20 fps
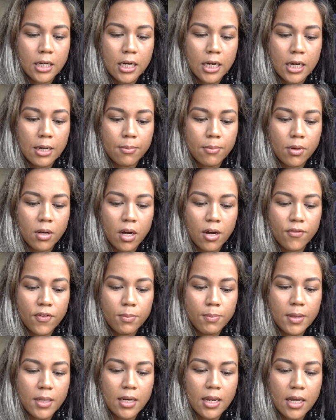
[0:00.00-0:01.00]
um,
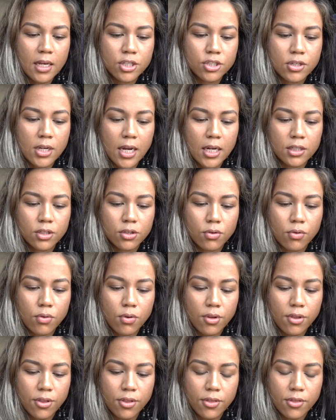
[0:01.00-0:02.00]
coffee bean extract,
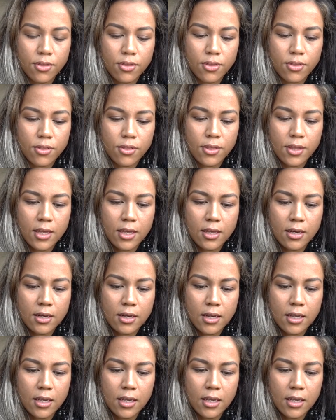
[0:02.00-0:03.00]
or
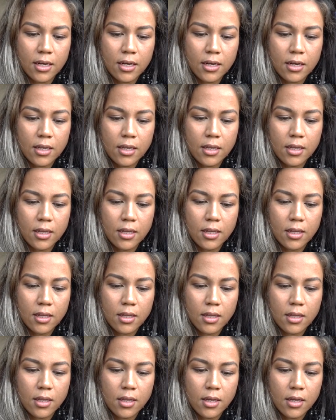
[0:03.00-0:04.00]
theanine?
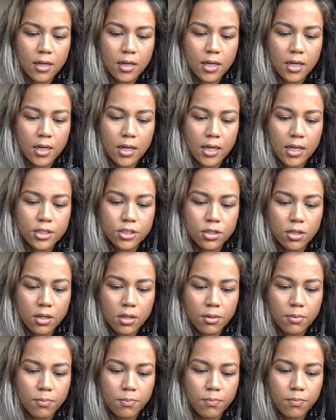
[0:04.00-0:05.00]
Uh, I
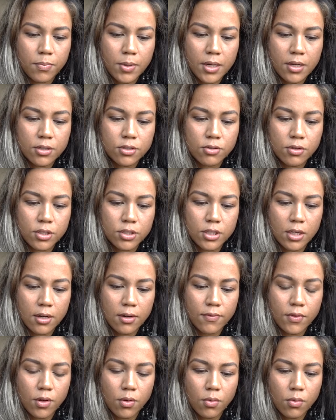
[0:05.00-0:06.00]
took a bigger screenshot
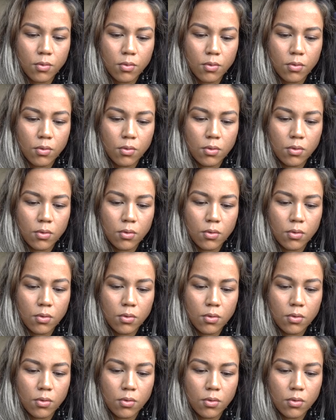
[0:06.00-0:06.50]
of the whole,